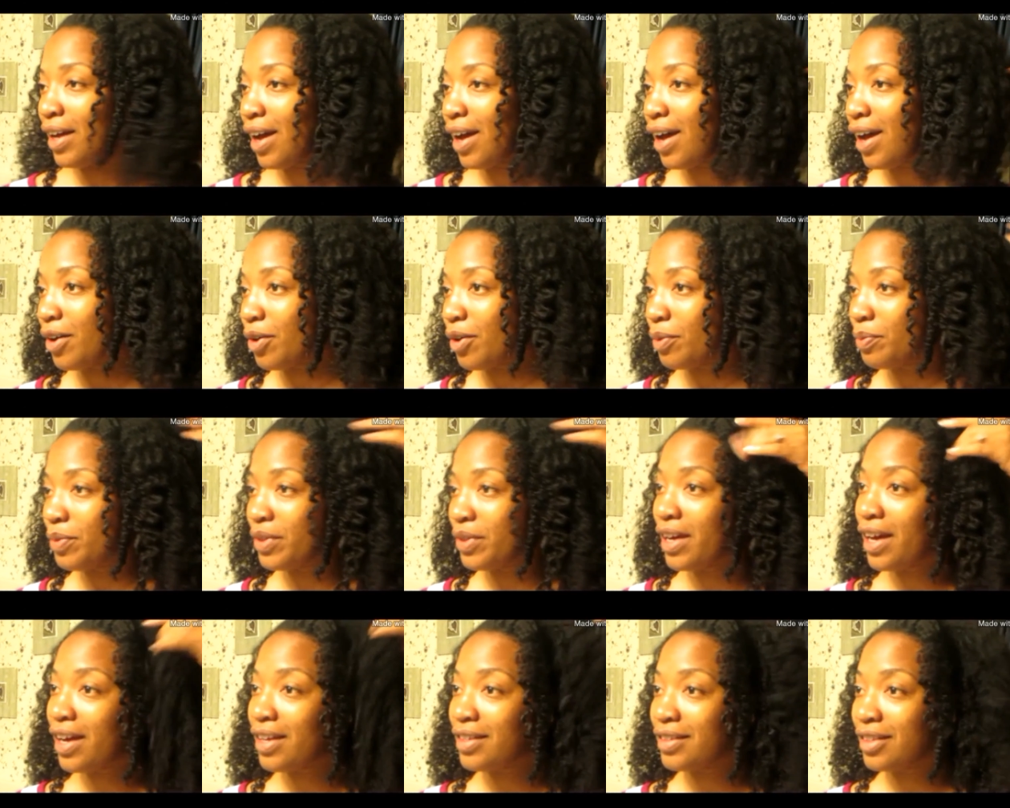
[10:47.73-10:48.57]
I hope
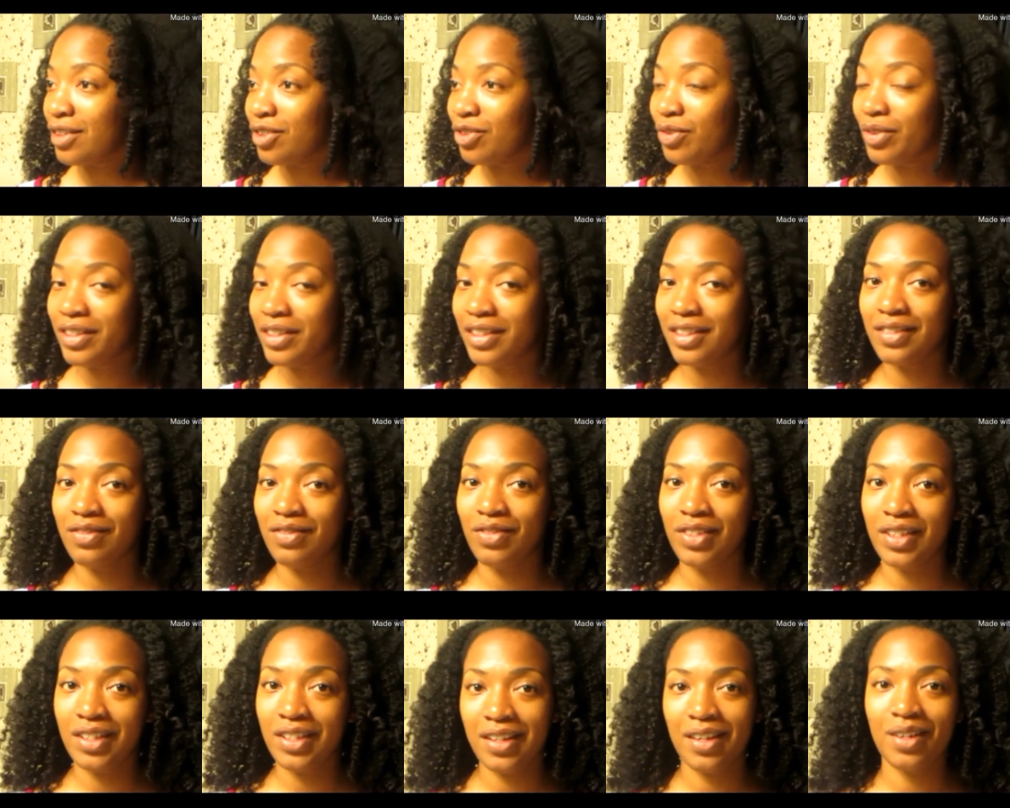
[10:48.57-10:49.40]
you guys enjoyed this
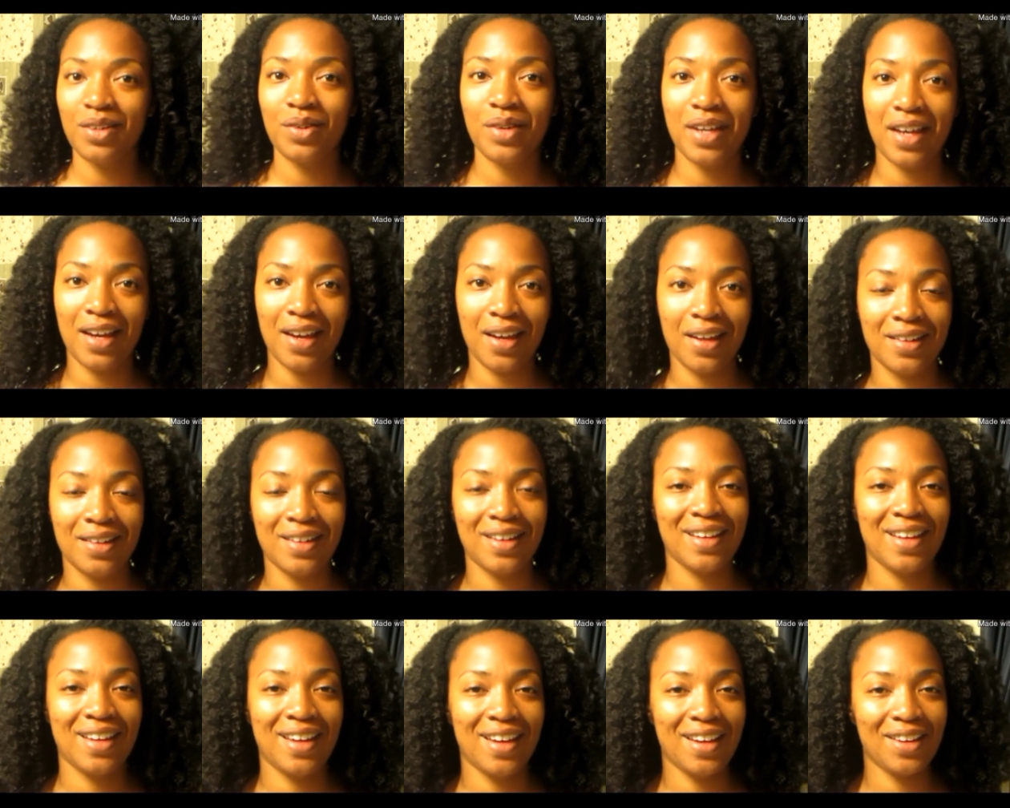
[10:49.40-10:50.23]
video,
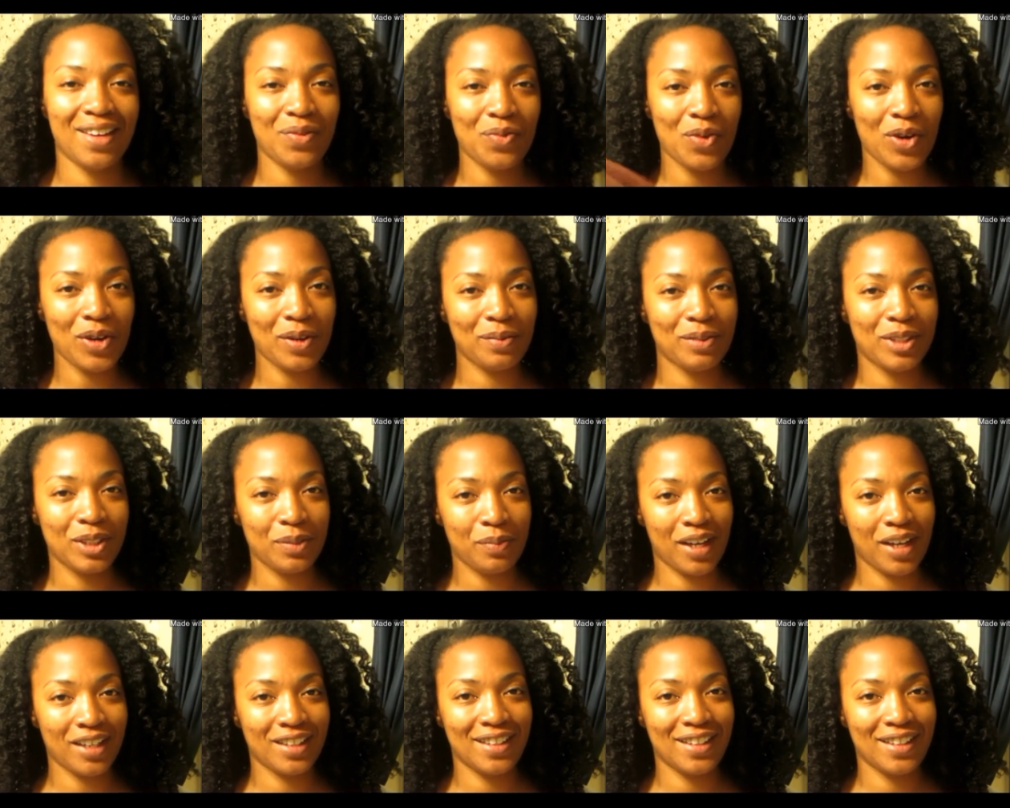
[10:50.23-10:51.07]
and again, welcome to
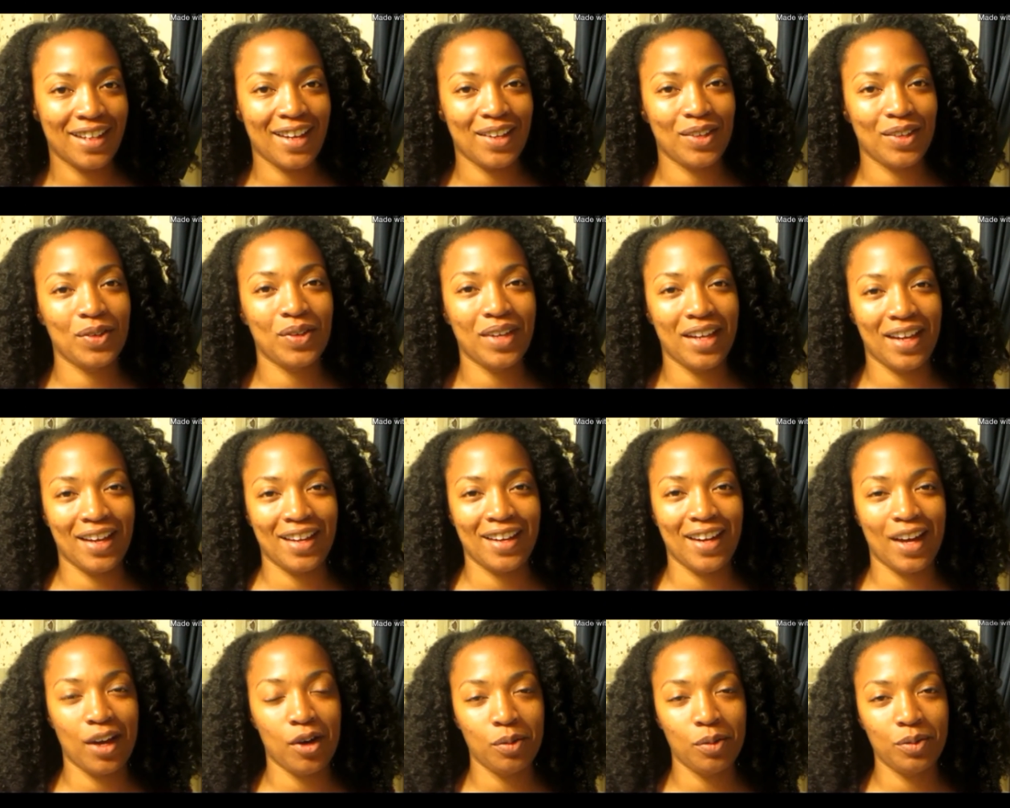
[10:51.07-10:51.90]
my channel, and
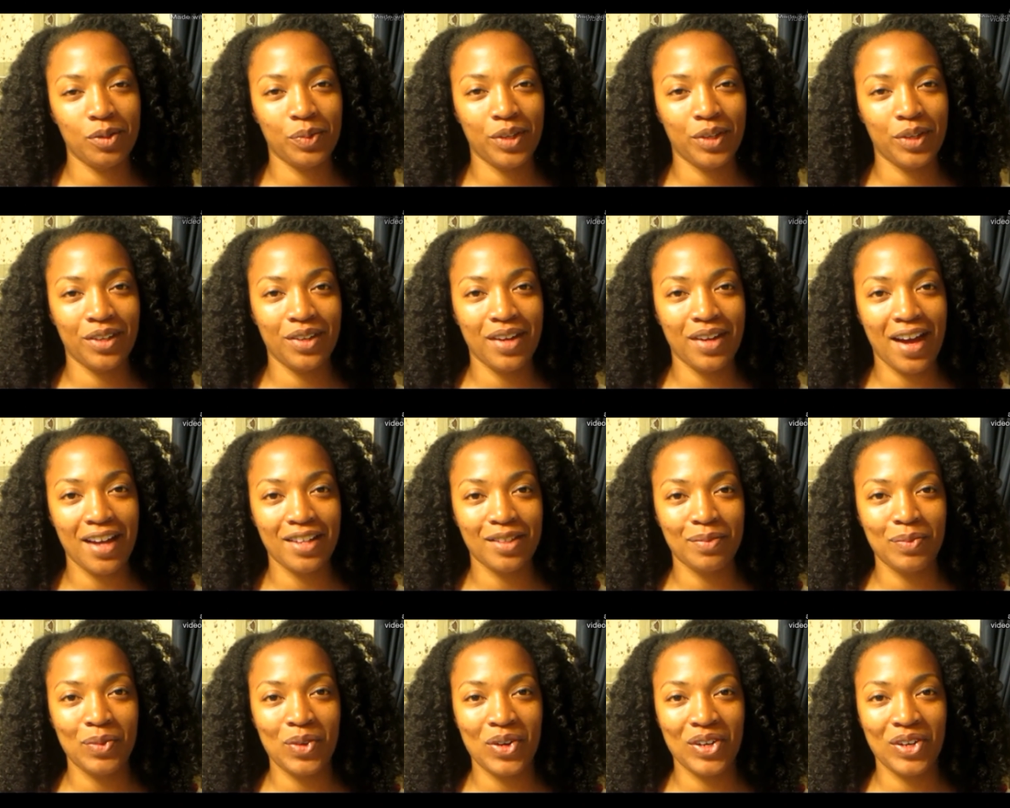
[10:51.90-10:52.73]
I hope to bring you
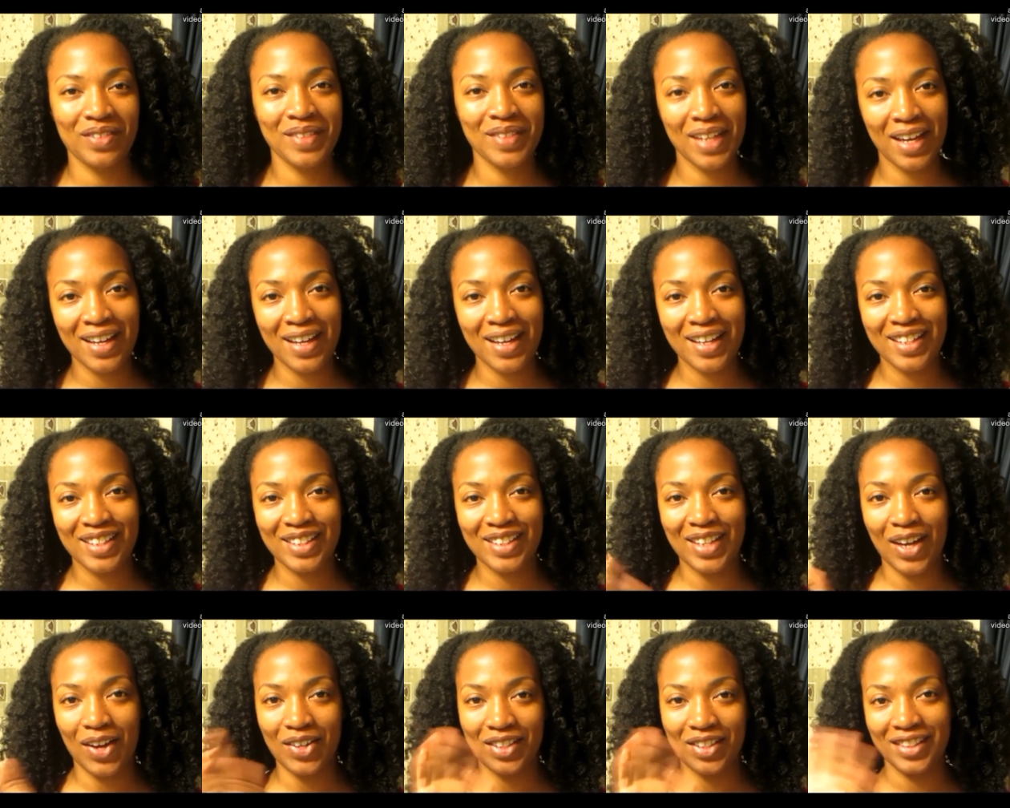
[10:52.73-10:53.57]
guys more.
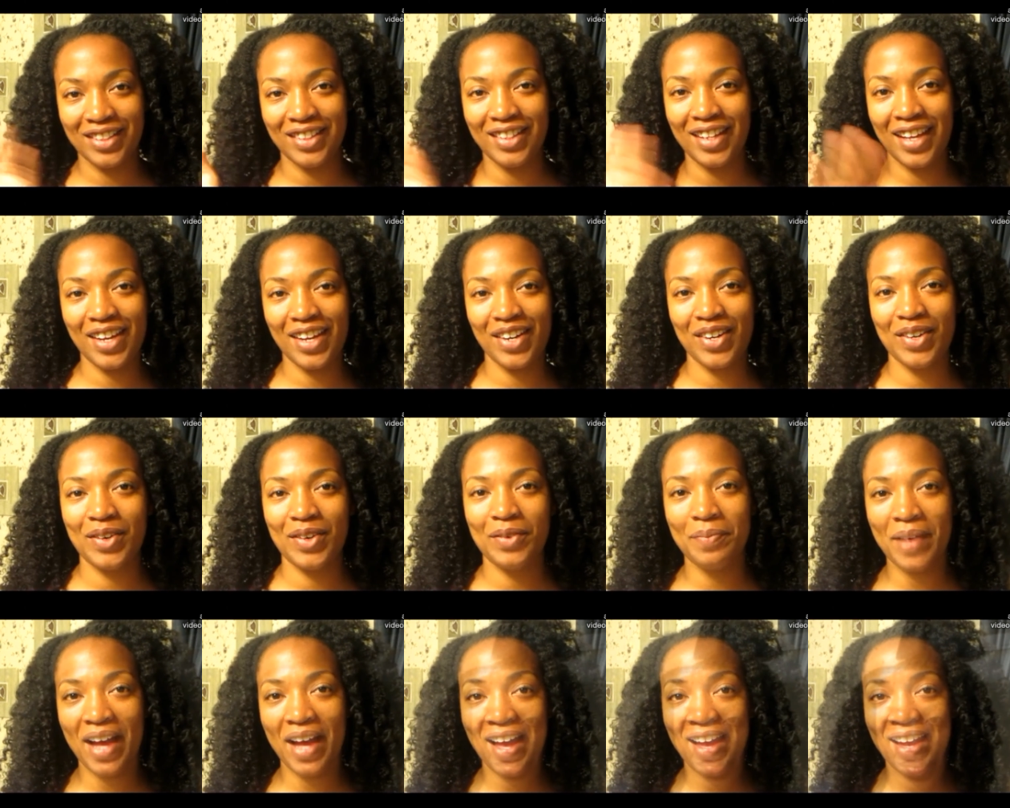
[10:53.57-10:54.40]
Talk to you
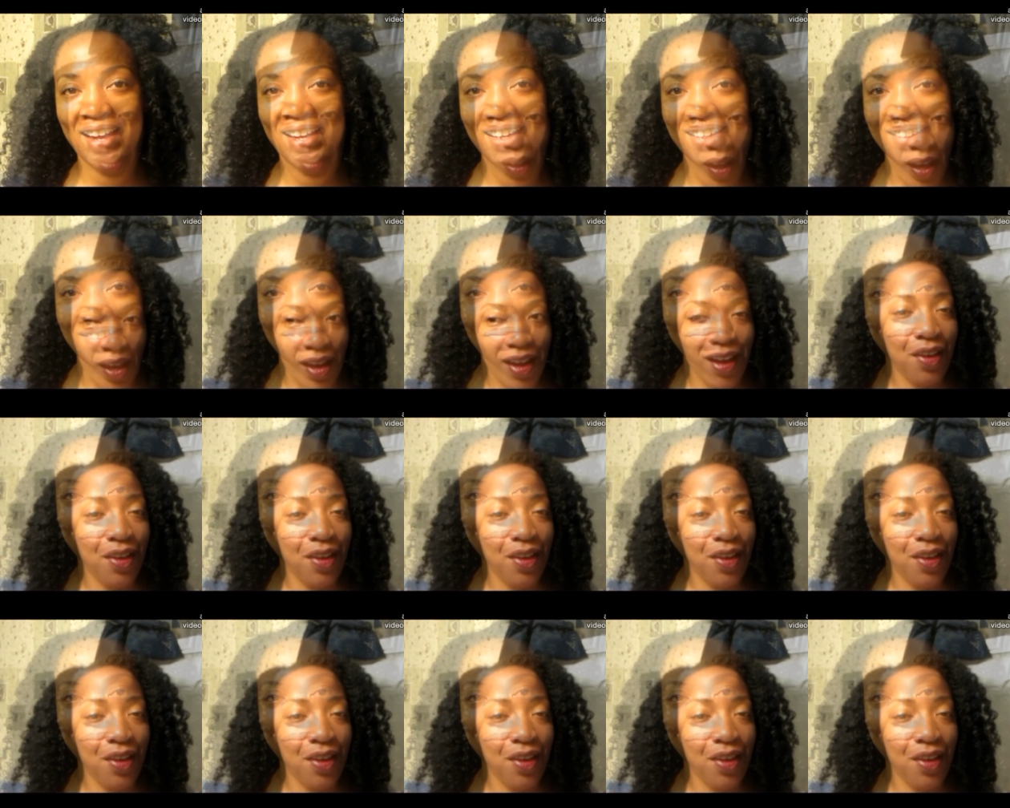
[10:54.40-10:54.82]
later. Bye.